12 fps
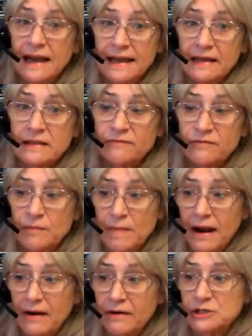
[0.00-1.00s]
the length of the
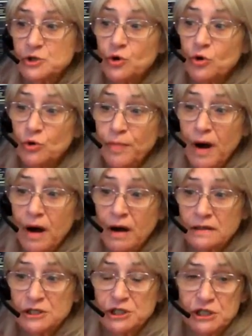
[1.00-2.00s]
marriage or
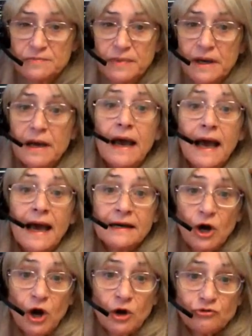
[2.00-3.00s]
partnership
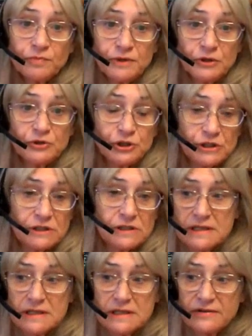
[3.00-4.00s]
and
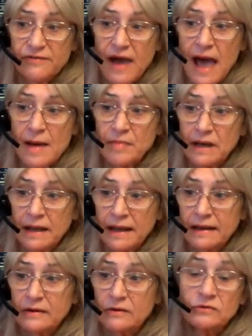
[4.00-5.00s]
contributions to the
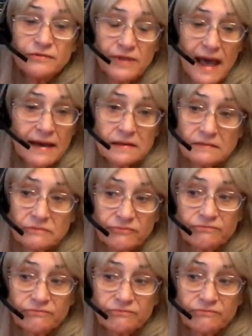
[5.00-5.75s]
family, all of that